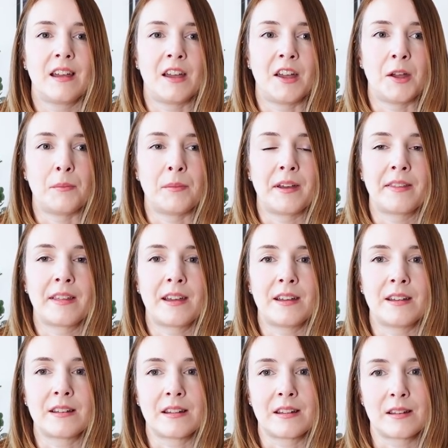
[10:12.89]
And that
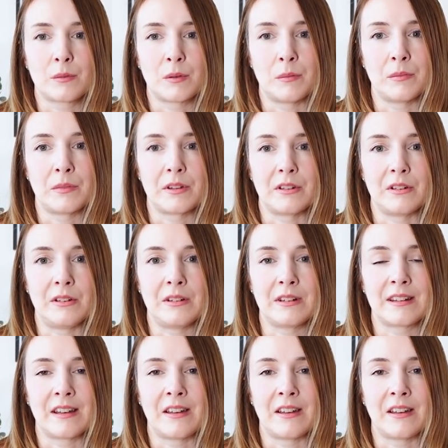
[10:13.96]
is a swimsuit.